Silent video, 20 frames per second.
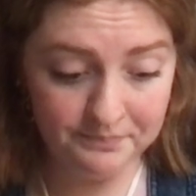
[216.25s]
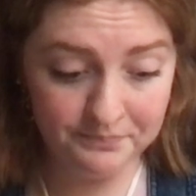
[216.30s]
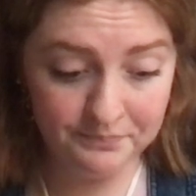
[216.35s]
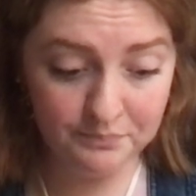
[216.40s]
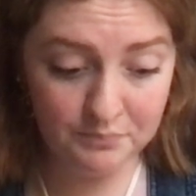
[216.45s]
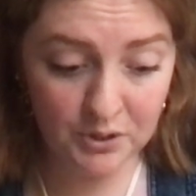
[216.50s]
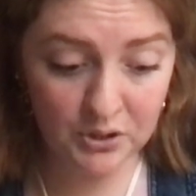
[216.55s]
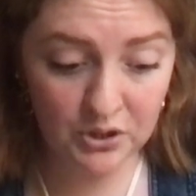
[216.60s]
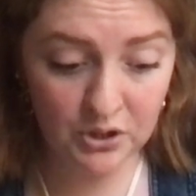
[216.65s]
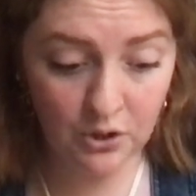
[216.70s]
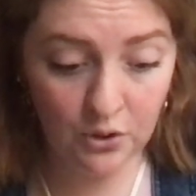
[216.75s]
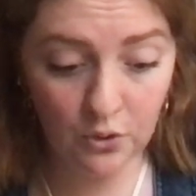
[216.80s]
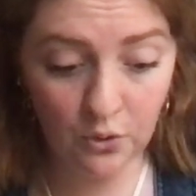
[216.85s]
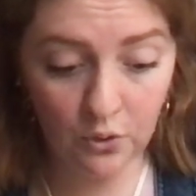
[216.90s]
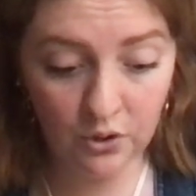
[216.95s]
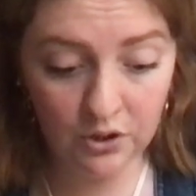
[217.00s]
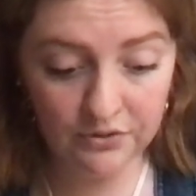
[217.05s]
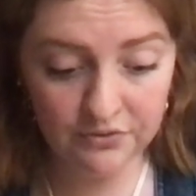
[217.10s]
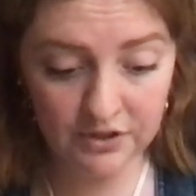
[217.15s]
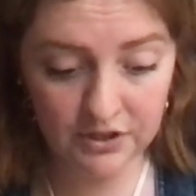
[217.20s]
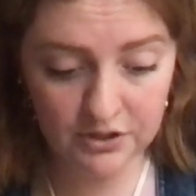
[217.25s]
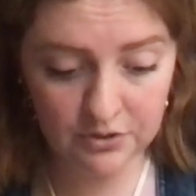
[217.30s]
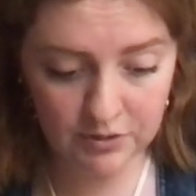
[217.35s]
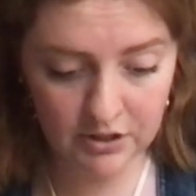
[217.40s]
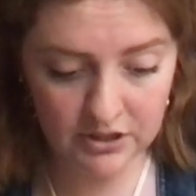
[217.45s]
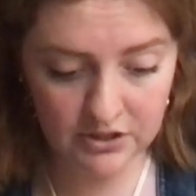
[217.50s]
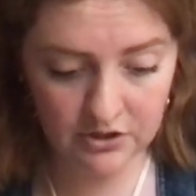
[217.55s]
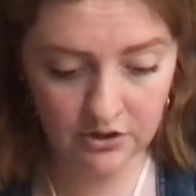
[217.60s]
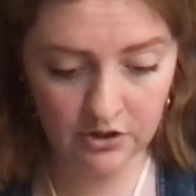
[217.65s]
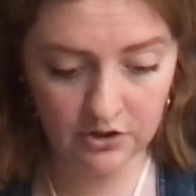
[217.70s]
But the goal of this
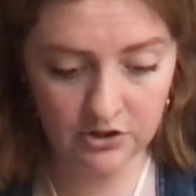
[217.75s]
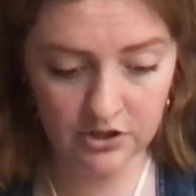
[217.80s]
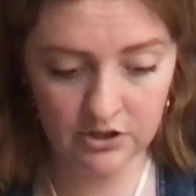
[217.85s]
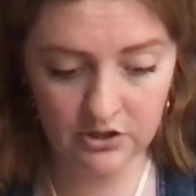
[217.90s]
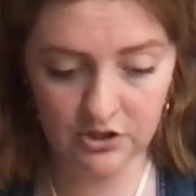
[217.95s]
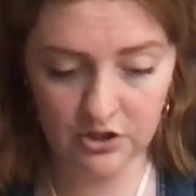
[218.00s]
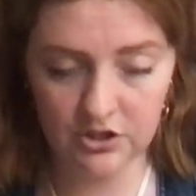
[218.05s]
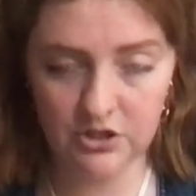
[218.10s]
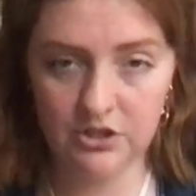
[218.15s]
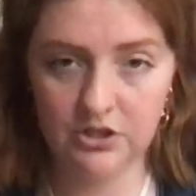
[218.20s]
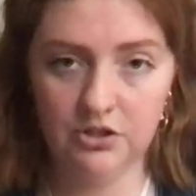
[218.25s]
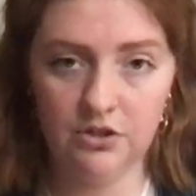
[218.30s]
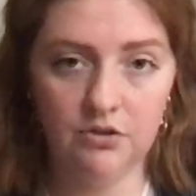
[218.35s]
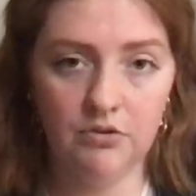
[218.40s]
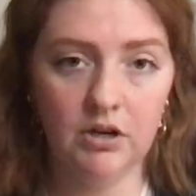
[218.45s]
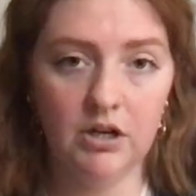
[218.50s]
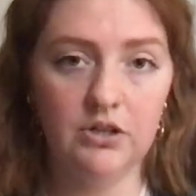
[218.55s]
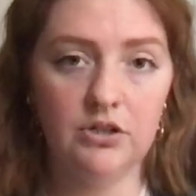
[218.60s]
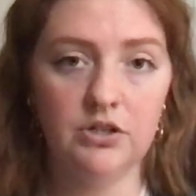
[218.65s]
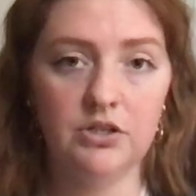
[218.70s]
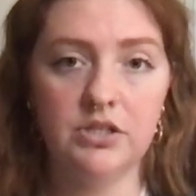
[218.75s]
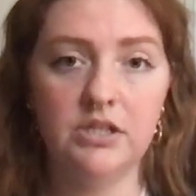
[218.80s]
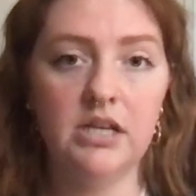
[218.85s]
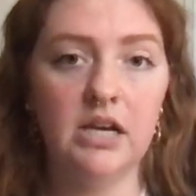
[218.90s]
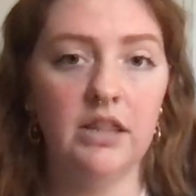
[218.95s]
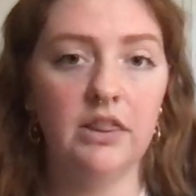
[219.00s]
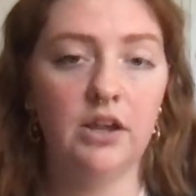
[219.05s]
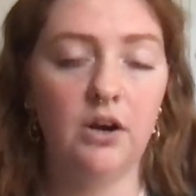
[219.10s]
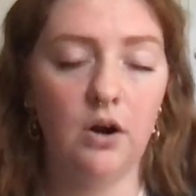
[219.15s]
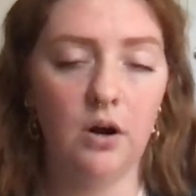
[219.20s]
research is just to
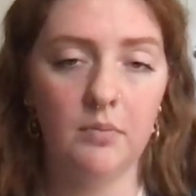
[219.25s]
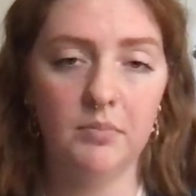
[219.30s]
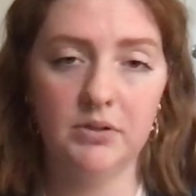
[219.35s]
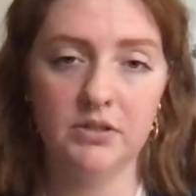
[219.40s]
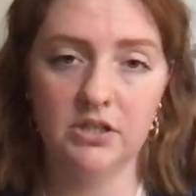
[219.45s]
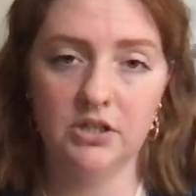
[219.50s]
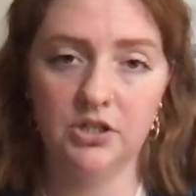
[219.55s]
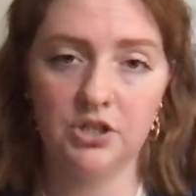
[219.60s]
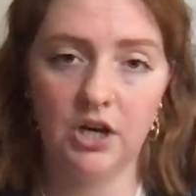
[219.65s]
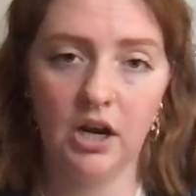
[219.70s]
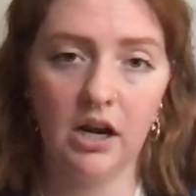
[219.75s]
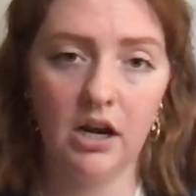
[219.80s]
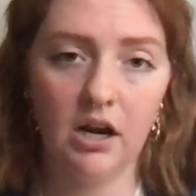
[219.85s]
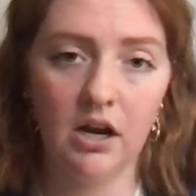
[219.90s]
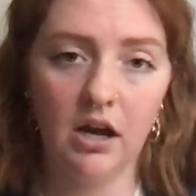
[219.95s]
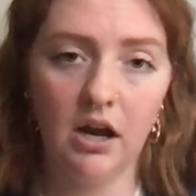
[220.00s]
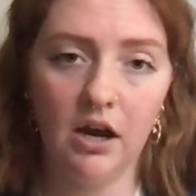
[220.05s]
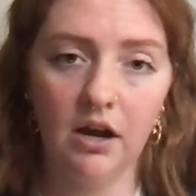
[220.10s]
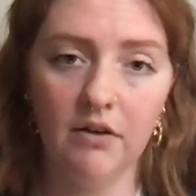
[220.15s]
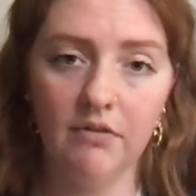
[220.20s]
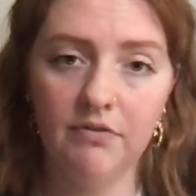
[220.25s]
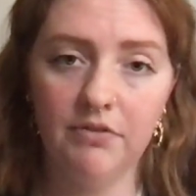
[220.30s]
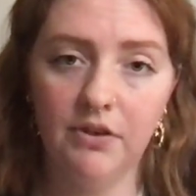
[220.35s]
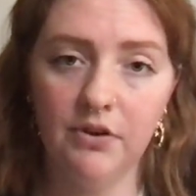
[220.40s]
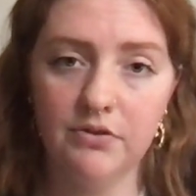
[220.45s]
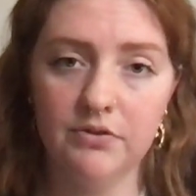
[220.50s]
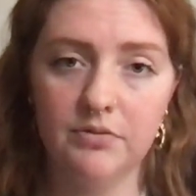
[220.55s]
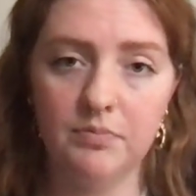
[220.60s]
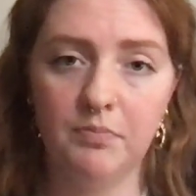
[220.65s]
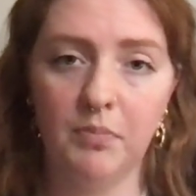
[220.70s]
understand the composition of
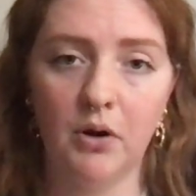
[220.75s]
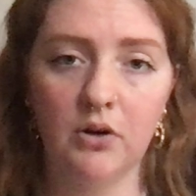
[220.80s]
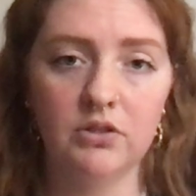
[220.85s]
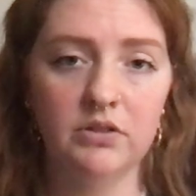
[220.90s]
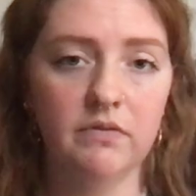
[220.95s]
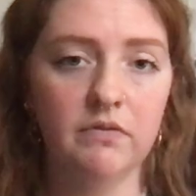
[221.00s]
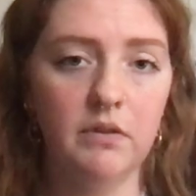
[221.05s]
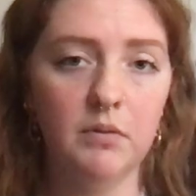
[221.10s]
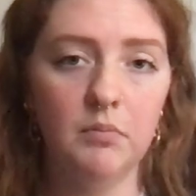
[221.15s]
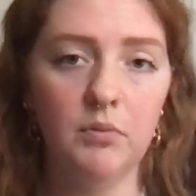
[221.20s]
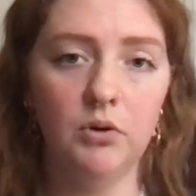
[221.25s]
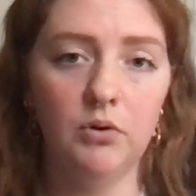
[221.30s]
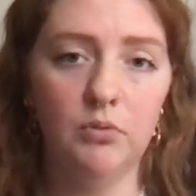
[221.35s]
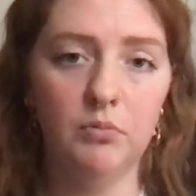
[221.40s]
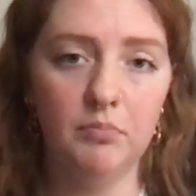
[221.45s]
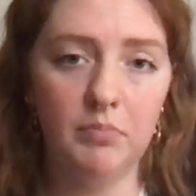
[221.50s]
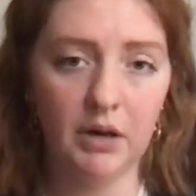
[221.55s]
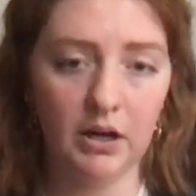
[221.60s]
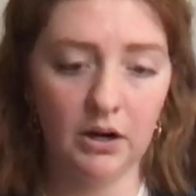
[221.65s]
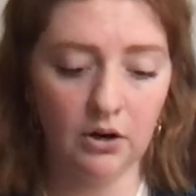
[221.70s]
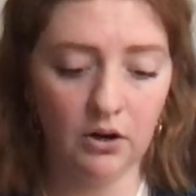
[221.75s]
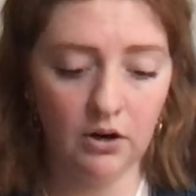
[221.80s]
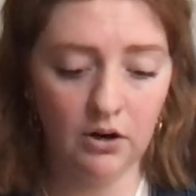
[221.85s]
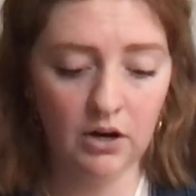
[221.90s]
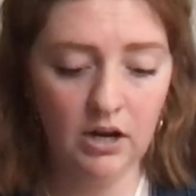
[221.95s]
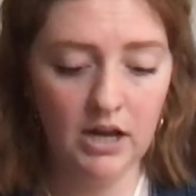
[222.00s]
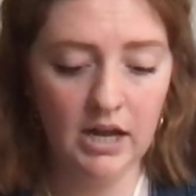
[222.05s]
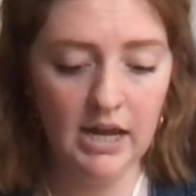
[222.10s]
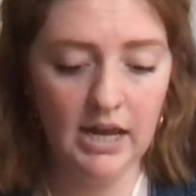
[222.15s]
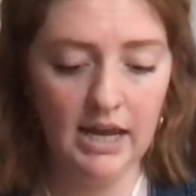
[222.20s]
those parts of the moon better
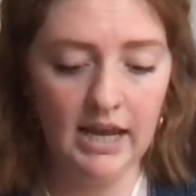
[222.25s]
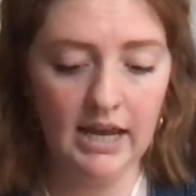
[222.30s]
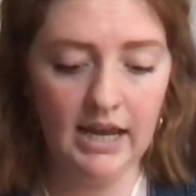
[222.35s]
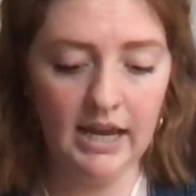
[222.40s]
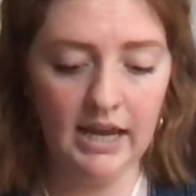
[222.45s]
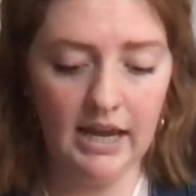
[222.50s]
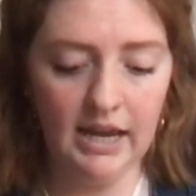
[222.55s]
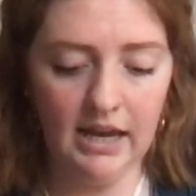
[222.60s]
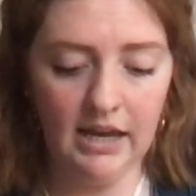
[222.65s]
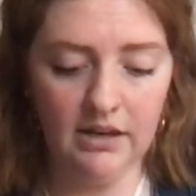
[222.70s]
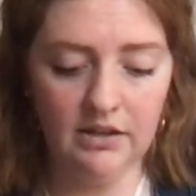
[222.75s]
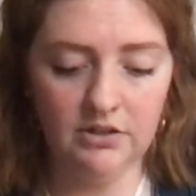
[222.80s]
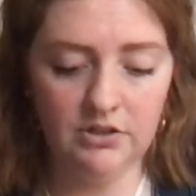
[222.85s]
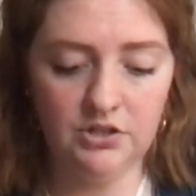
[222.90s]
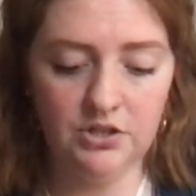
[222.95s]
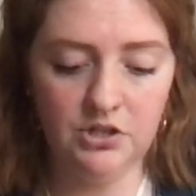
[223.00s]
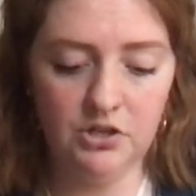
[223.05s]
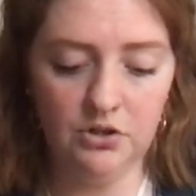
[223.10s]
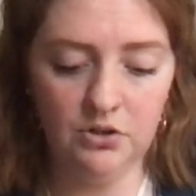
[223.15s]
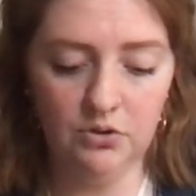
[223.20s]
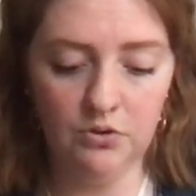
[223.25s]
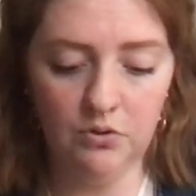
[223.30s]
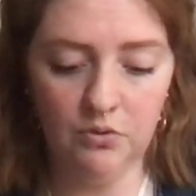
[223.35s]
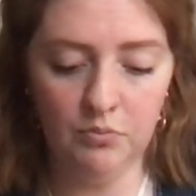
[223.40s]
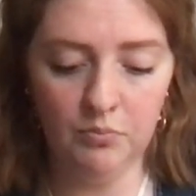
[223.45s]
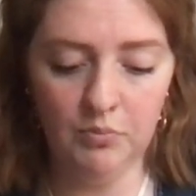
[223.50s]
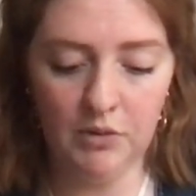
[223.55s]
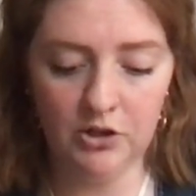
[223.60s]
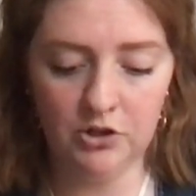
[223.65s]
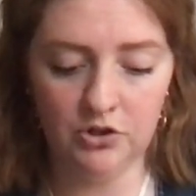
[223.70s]
and to
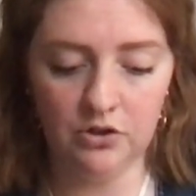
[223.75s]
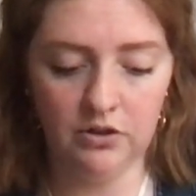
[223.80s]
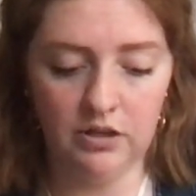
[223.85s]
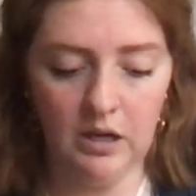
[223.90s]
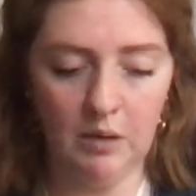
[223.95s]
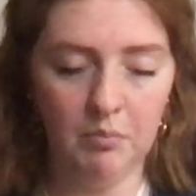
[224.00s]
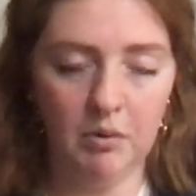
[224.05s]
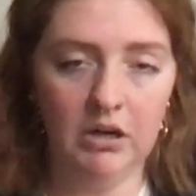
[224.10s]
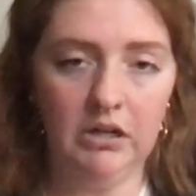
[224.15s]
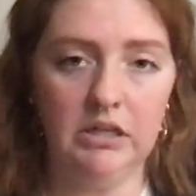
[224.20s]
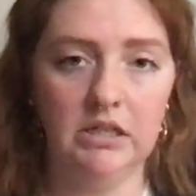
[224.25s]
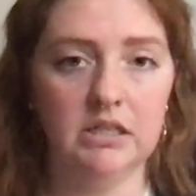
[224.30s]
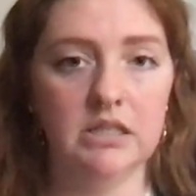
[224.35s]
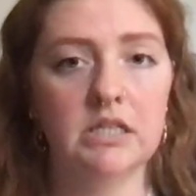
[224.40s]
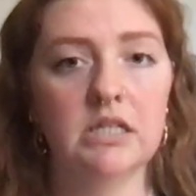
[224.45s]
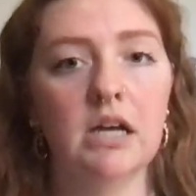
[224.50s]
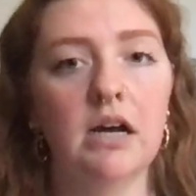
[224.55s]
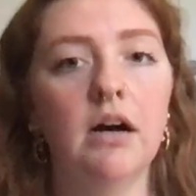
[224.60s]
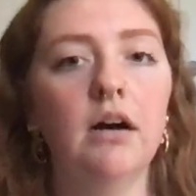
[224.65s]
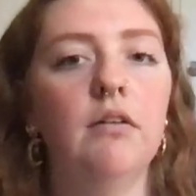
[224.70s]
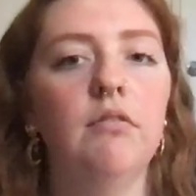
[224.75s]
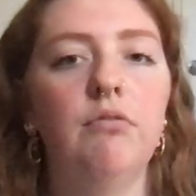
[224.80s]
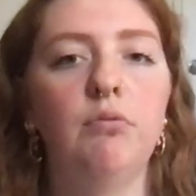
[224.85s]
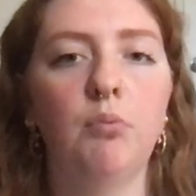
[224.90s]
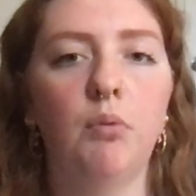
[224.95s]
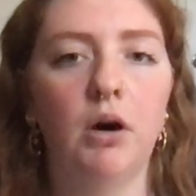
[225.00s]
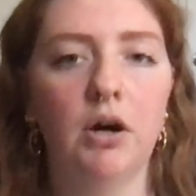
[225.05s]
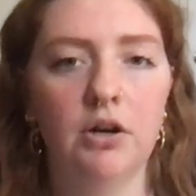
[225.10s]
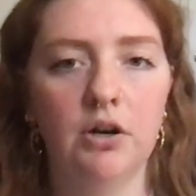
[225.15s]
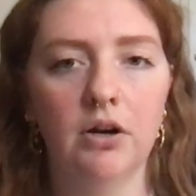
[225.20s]
measure the abundance of
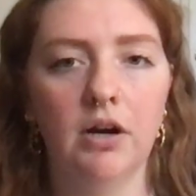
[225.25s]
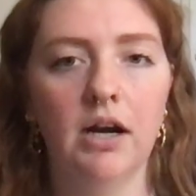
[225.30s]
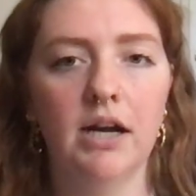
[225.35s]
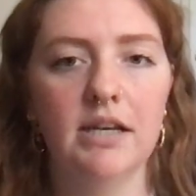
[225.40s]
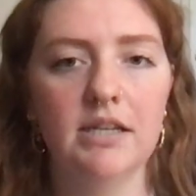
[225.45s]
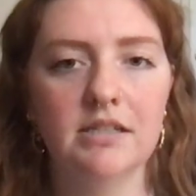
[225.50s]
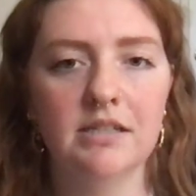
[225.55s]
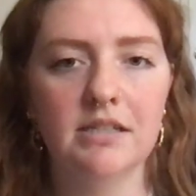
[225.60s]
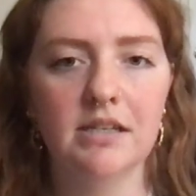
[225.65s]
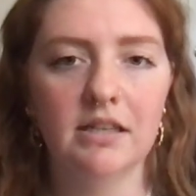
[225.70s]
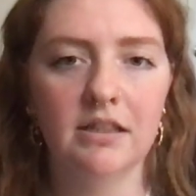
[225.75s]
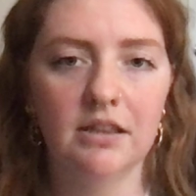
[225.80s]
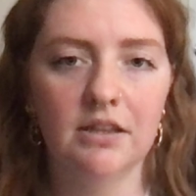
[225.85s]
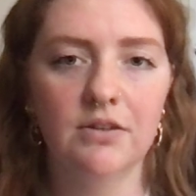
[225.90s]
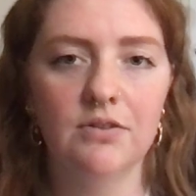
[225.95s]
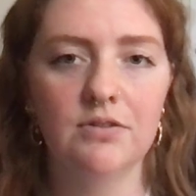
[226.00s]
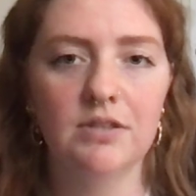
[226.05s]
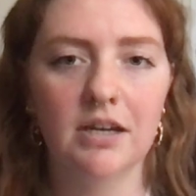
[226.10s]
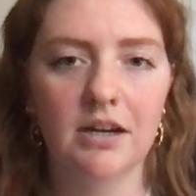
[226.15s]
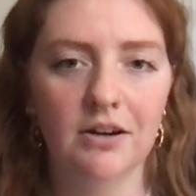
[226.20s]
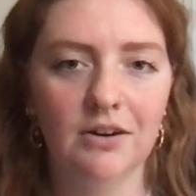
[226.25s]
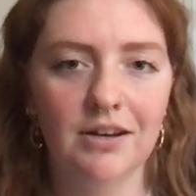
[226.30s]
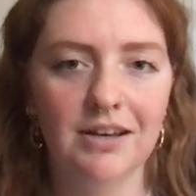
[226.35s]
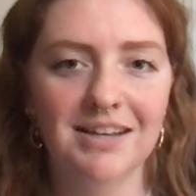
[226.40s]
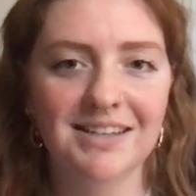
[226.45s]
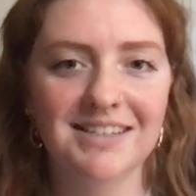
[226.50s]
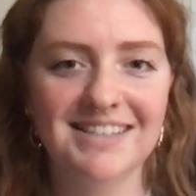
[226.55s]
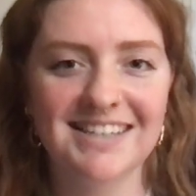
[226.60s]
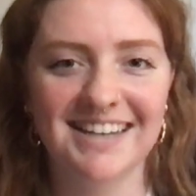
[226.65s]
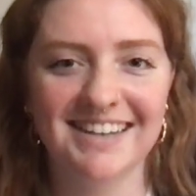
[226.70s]
water ice in those
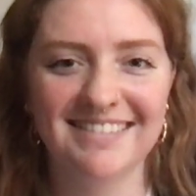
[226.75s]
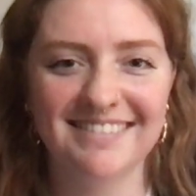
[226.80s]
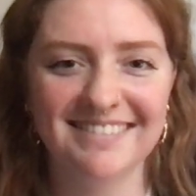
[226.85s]
areas.